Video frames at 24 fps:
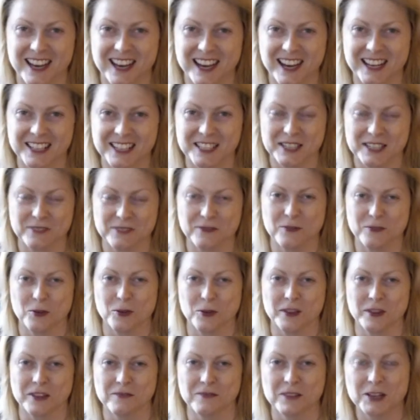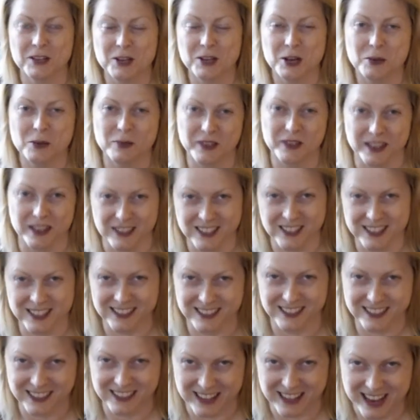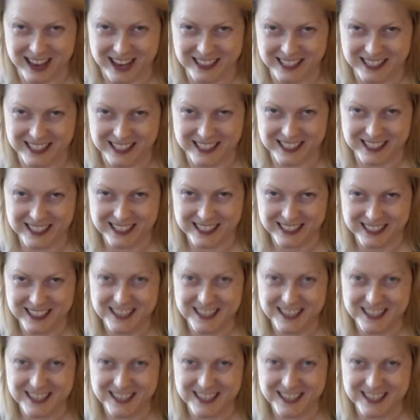I did for the video production class